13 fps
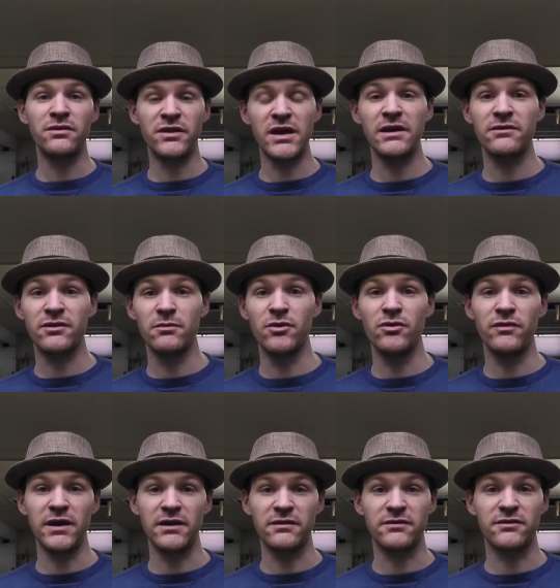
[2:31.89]
Things are
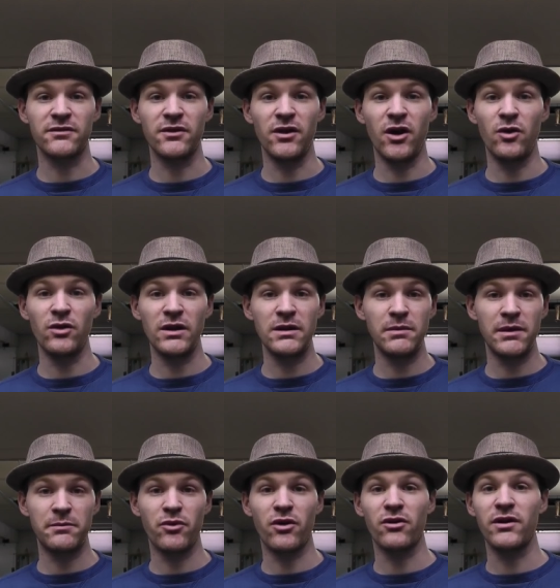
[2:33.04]
moving slowly
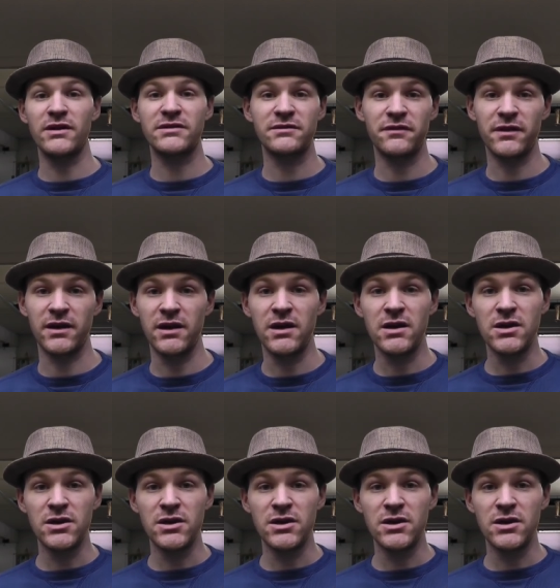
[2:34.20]
but progressively